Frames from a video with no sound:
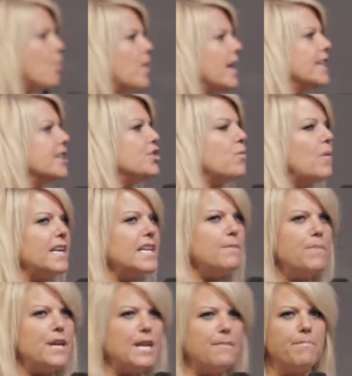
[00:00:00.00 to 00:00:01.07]
where 20
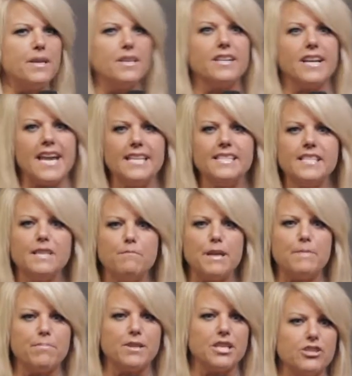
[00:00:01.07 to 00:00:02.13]
people or 18
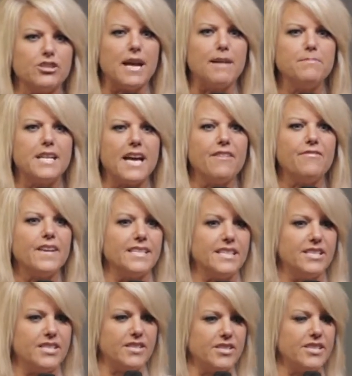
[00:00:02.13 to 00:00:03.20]
people are dropped off on
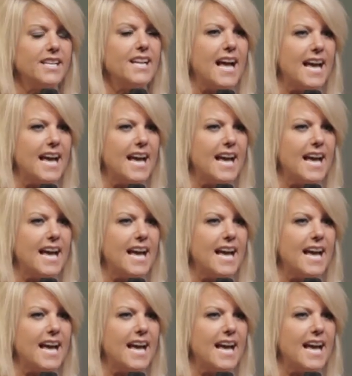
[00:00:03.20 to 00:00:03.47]
a deserted